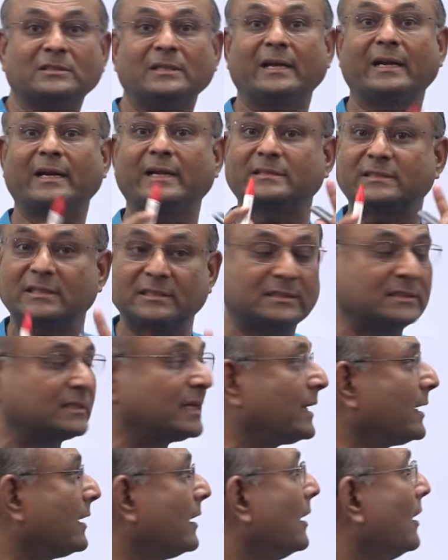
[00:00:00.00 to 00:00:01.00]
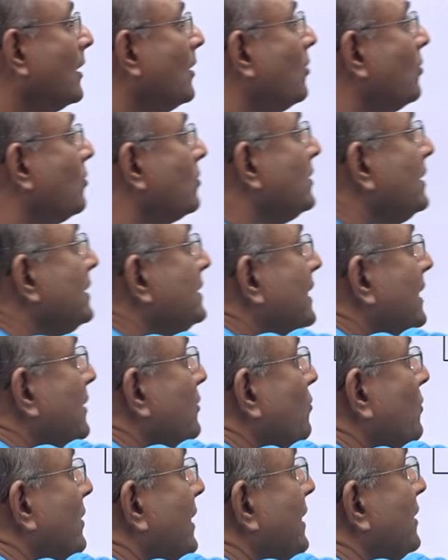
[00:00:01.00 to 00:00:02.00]
the resistor. Only then
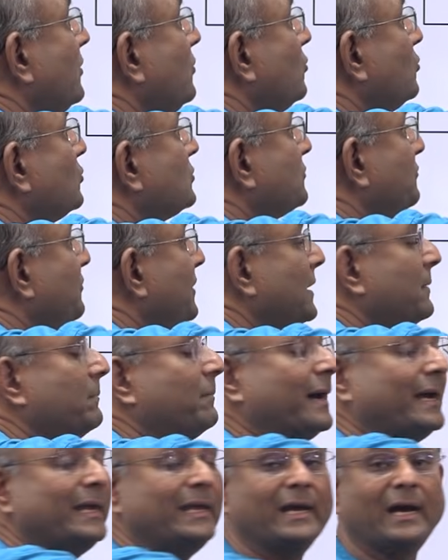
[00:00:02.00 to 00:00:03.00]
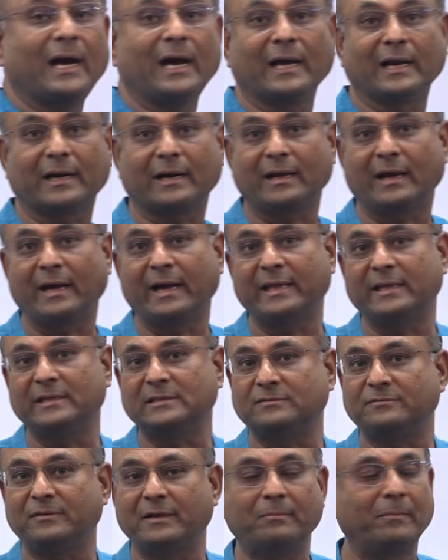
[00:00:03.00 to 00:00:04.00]
you can use V by R. I
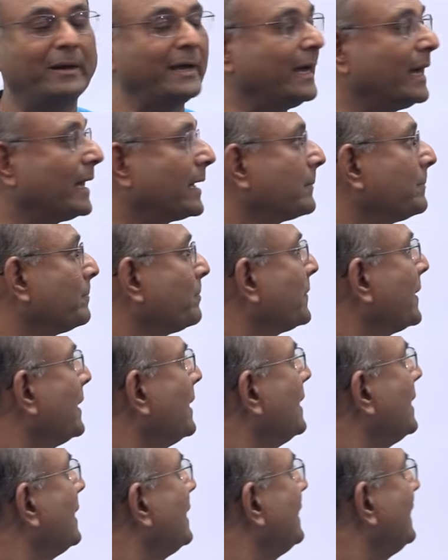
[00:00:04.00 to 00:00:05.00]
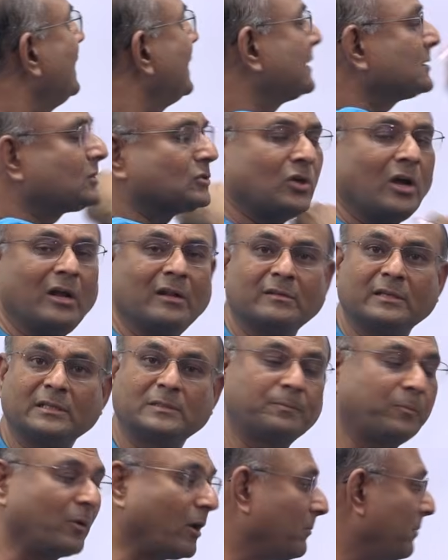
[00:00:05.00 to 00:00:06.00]
is V by R. Let us solve this
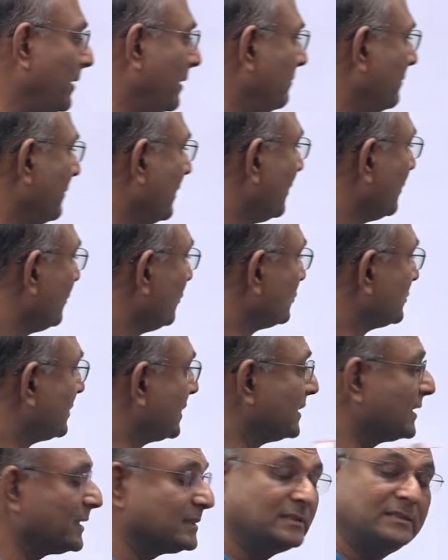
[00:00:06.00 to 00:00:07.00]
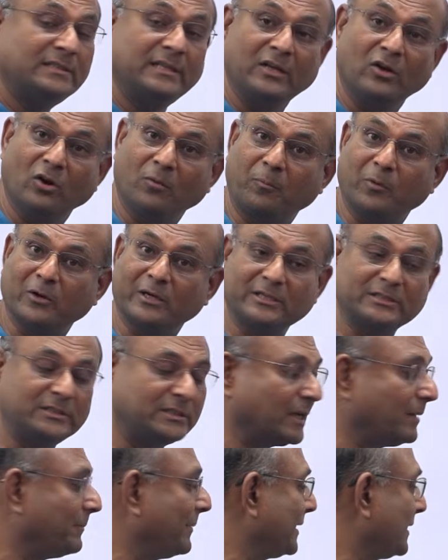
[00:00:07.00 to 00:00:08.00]
problem using the zero
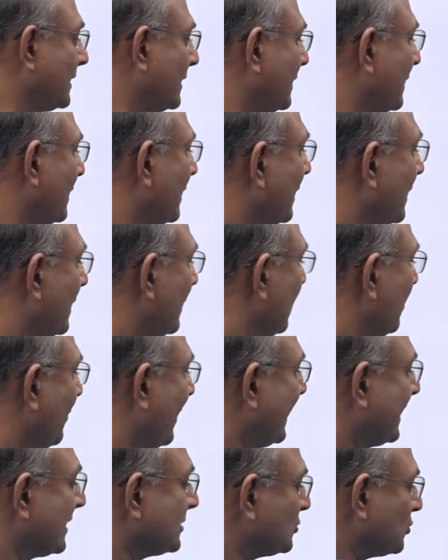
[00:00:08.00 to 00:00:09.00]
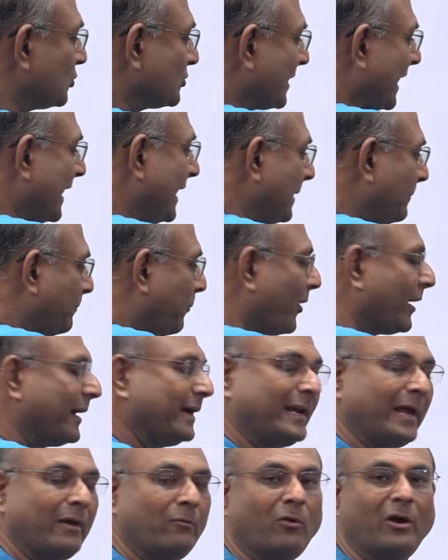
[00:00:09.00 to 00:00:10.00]
potential method. Now, I can choose any
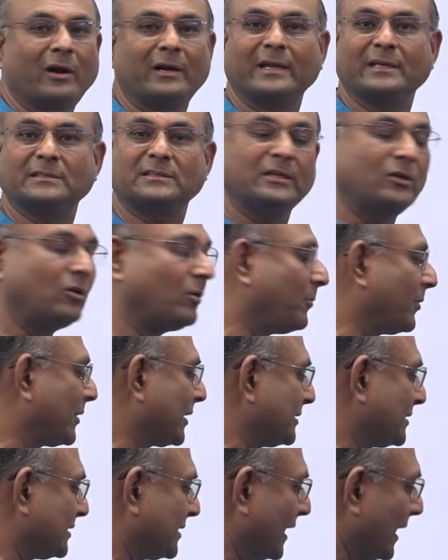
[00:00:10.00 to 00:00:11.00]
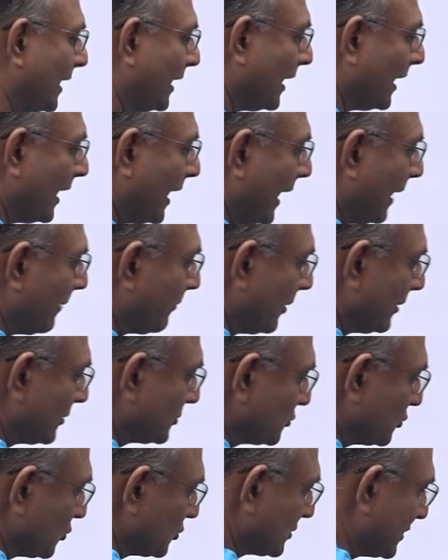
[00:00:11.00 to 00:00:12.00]
point I want as zero potential. I'm going to
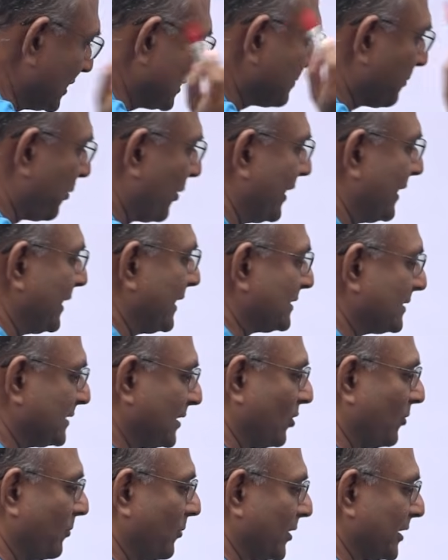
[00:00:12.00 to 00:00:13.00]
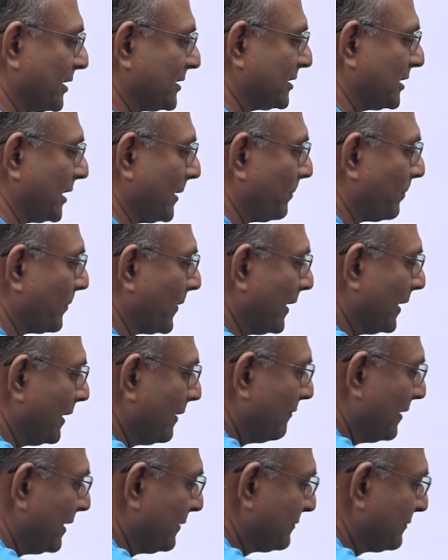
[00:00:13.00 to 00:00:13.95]
choose this point as zero potential. Well,